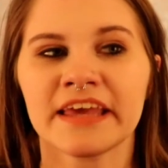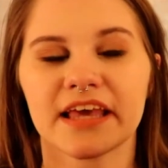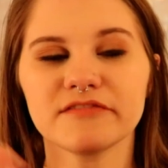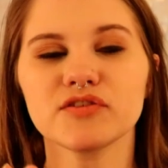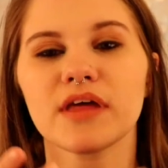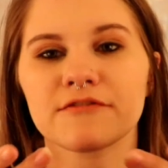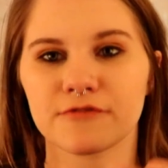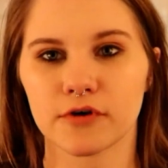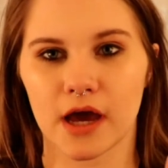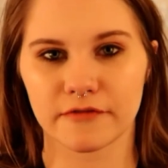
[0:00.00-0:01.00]
gives you that
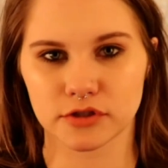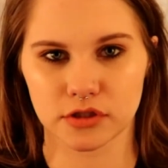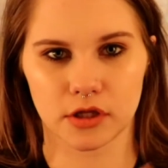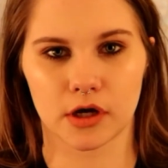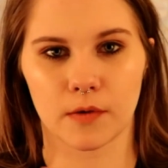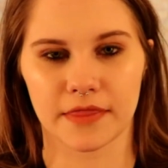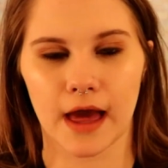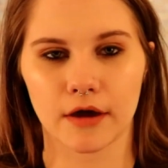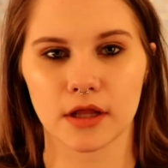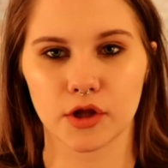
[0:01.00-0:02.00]
full coverage look
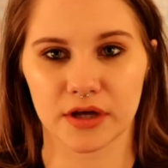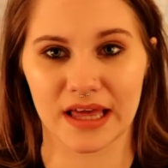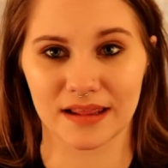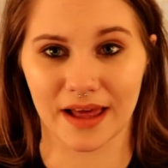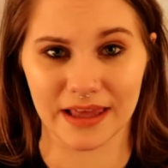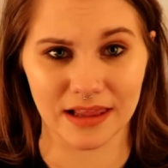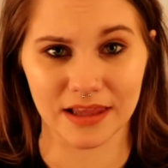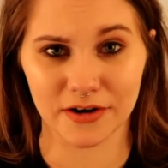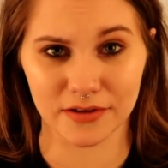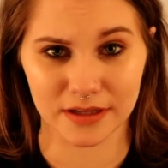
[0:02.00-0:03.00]
without it looking like you
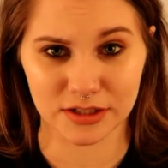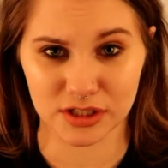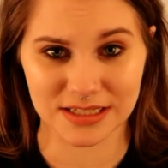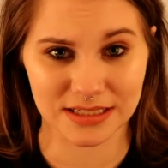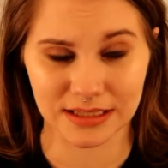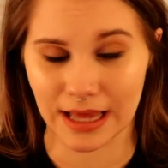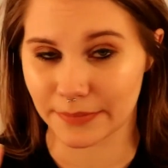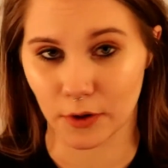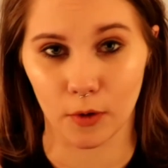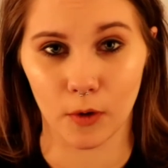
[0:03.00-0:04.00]
literally just
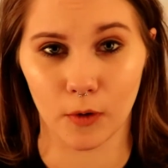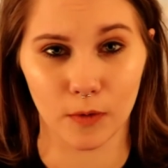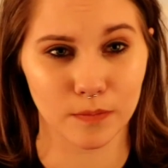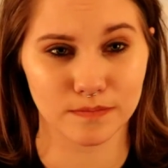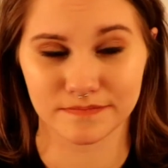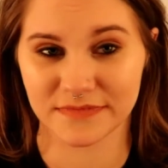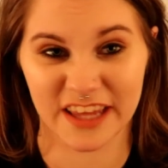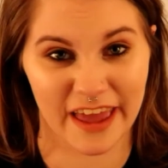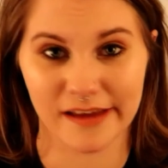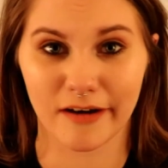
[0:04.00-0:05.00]
slapped a whole
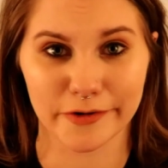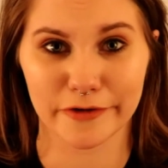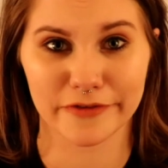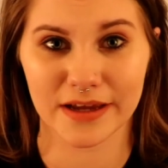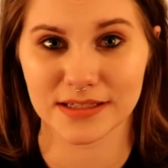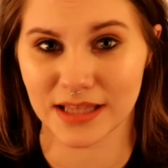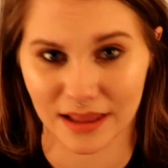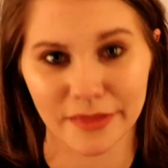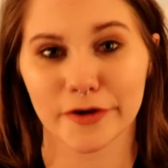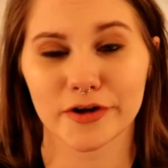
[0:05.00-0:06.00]
cake on your face.
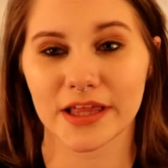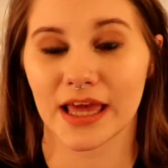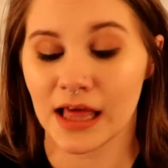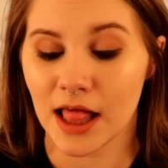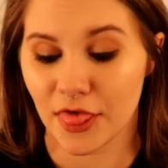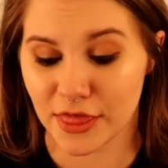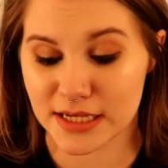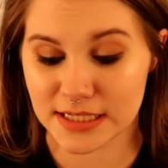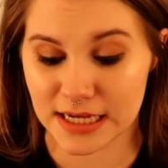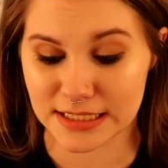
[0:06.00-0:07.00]
Like literally,
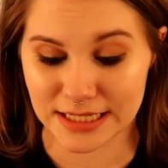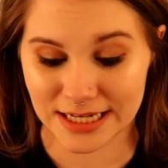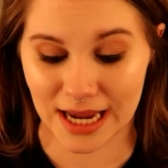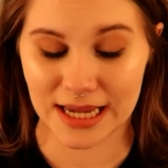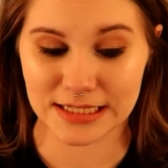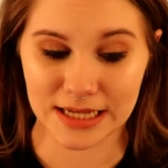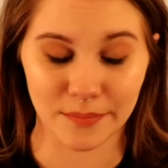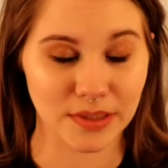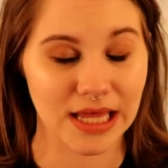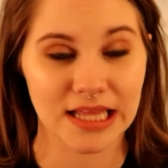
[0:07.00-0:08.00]
this is nice.
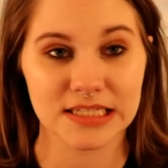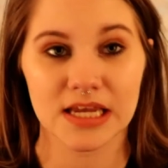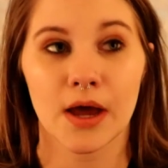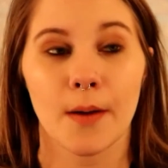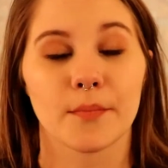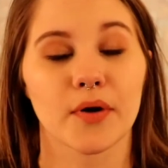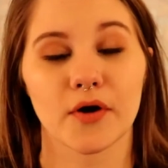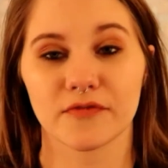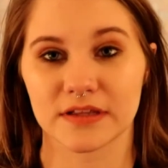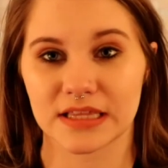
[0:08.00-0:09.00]
It blends
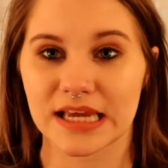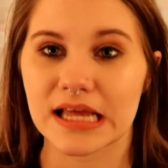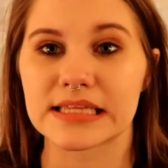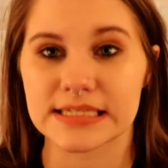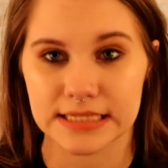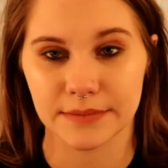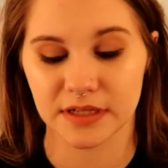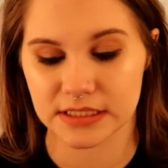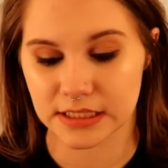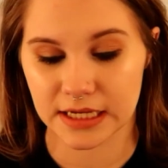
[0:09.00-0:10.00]
perfectly and
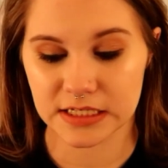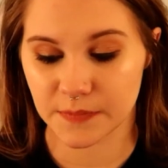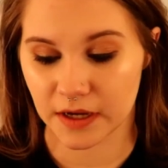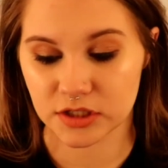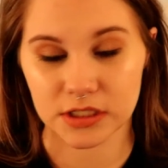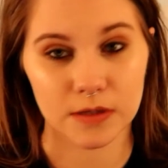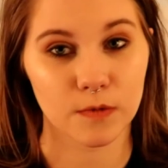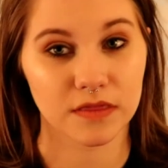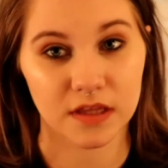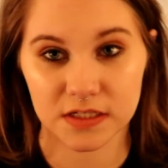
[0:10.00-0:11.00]
seamlessly, especially
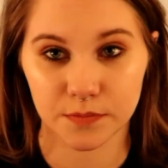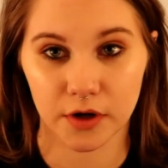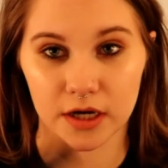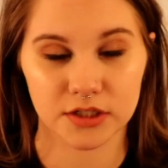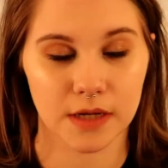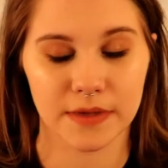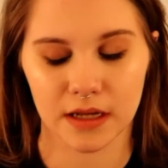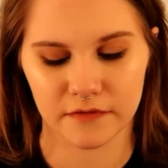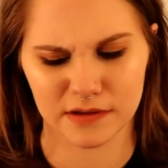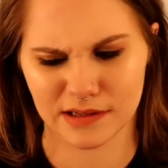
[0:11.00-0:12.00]
with this brush. I mean,
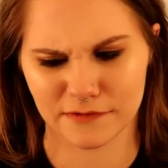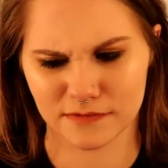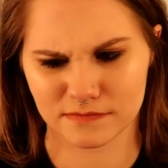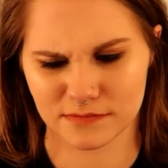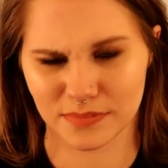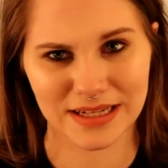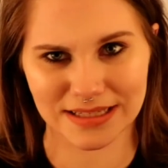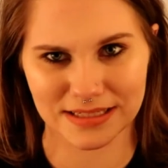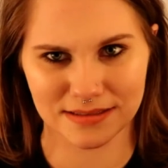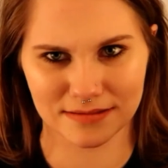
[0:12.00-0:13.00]
everything
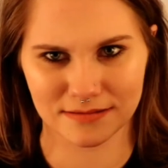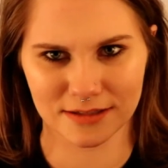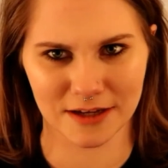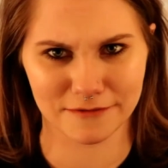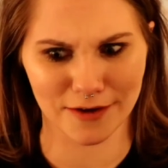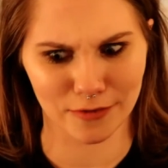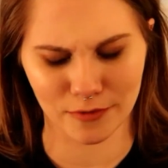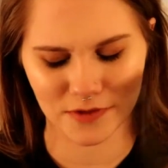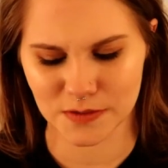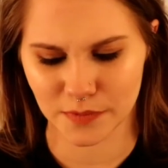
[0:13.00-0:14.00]
blends to filth
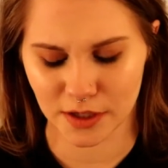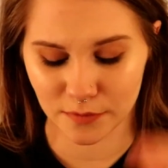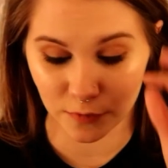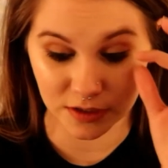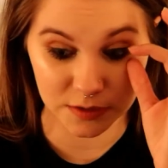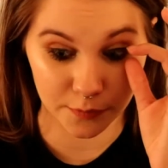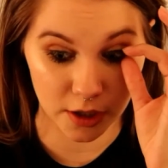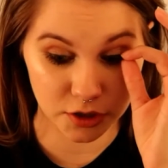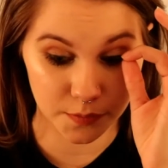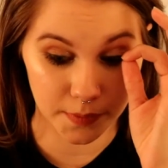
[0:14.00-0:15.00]
with this
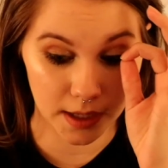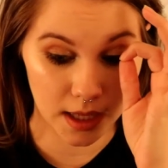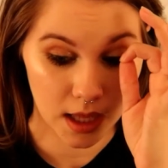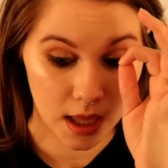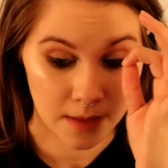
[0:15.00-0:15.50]
brush, but